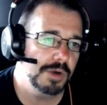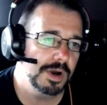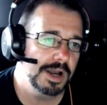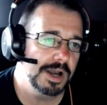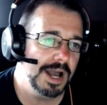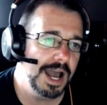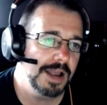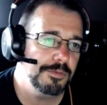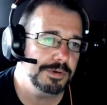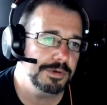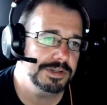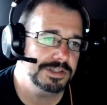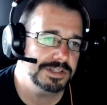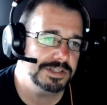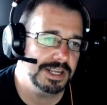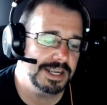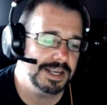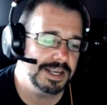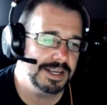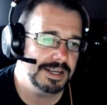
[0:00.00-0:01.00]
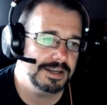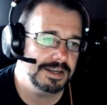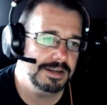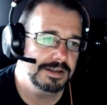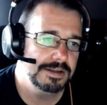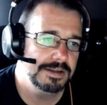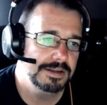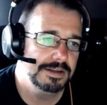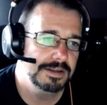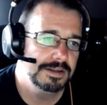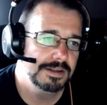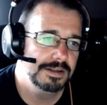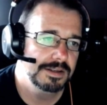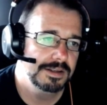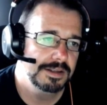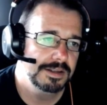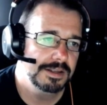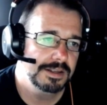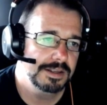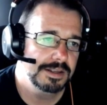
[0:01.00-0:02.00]
I would say
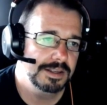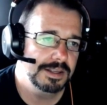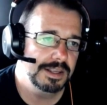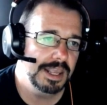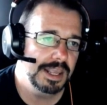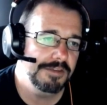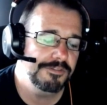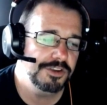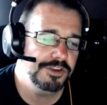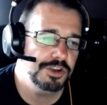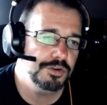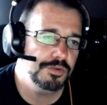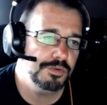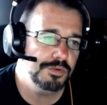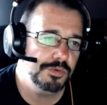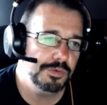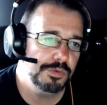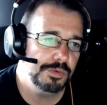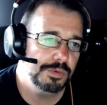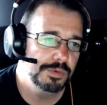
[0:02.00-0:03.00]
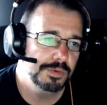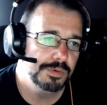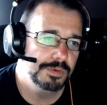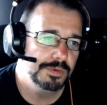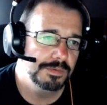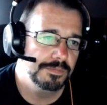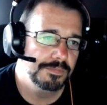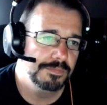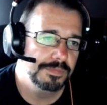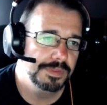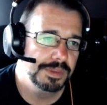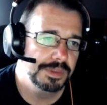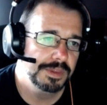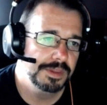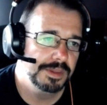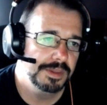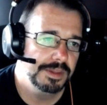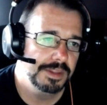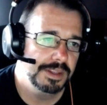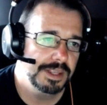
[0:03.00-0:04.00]
if you
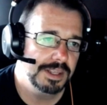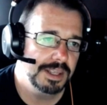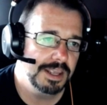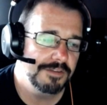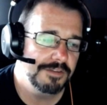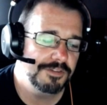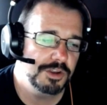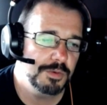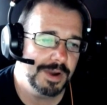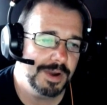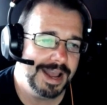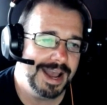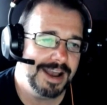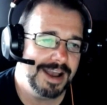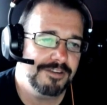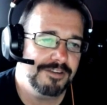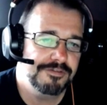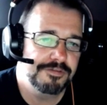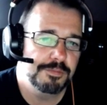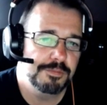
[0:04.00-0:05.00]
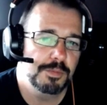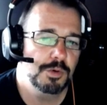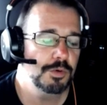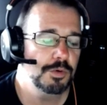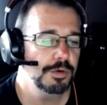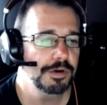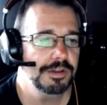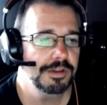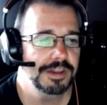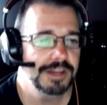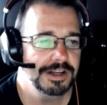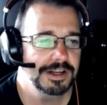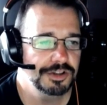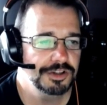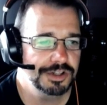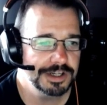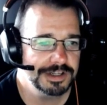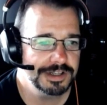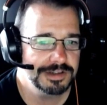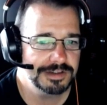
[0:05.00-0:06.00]
if you have more than
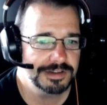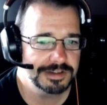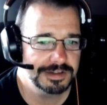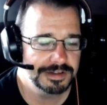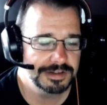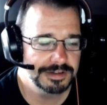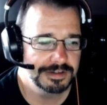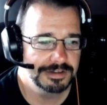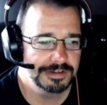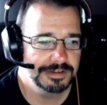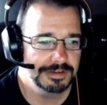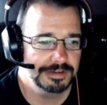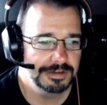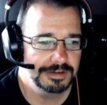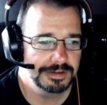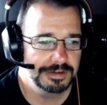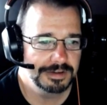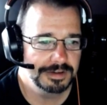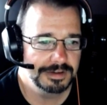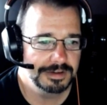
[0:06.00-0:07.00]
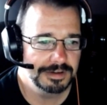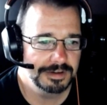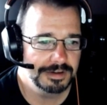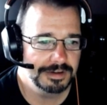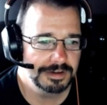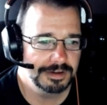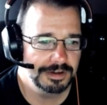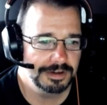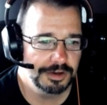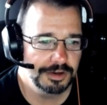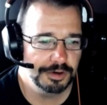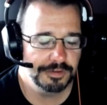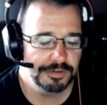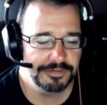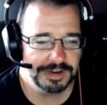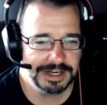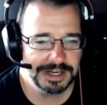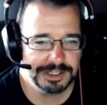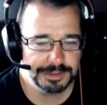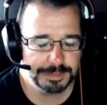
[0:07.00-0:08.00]
just your
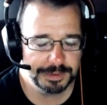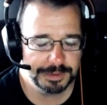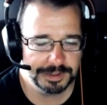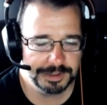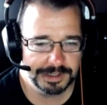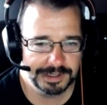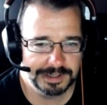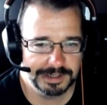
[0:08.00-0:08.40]
Facebook